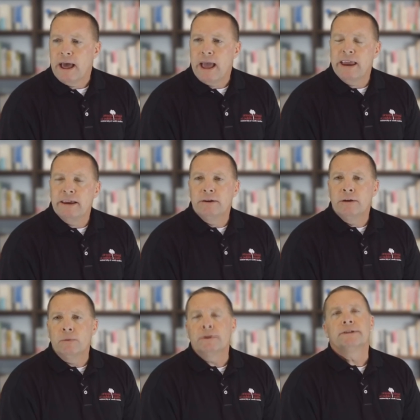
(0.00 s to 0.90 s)
And in
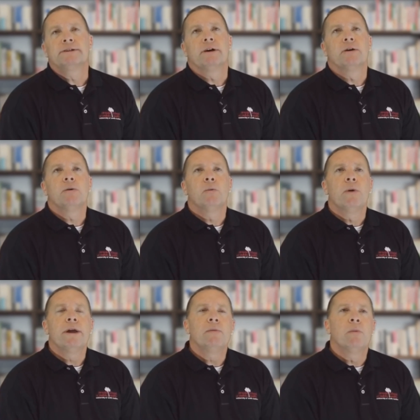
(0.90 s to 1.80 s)
doing so,
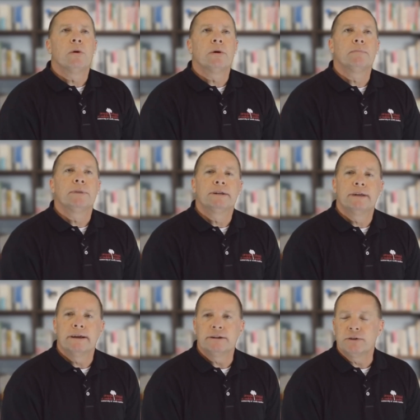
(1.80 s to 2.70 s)
we were
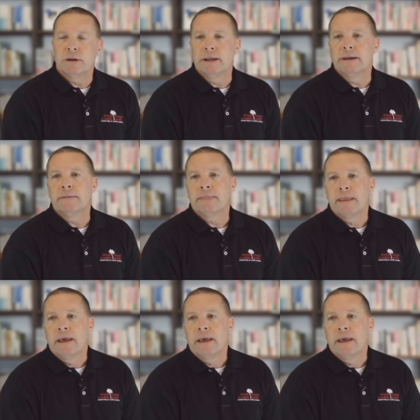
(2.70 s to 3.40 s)
potentially